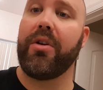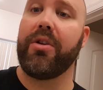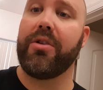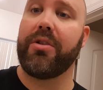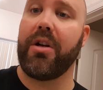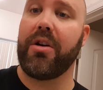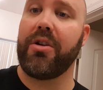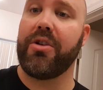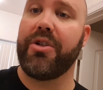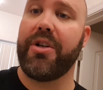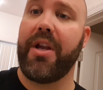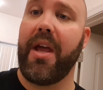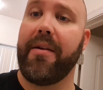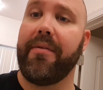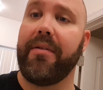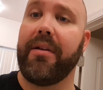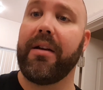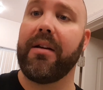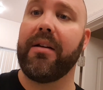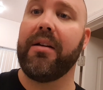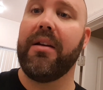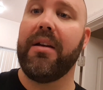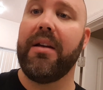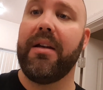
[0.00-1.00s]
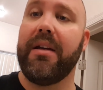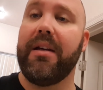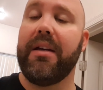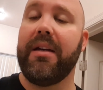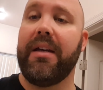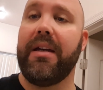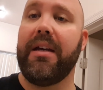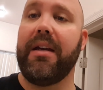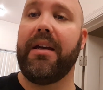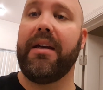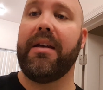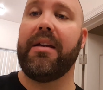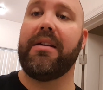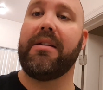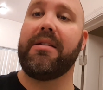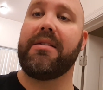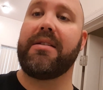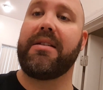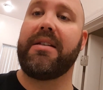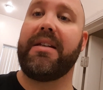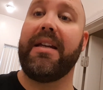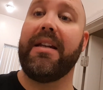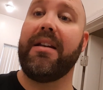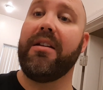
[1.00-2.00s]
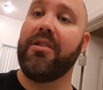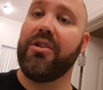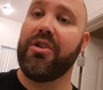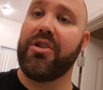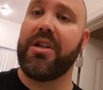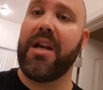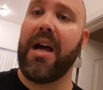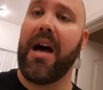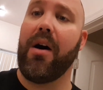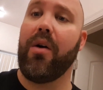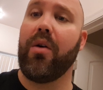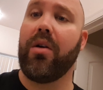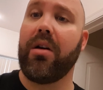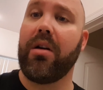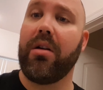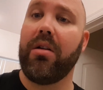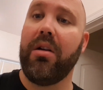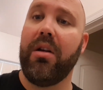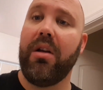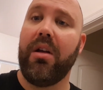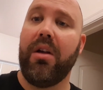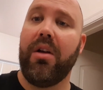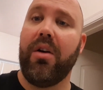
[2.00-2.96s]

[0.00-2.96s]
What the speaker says: you start shaving is get in the shower,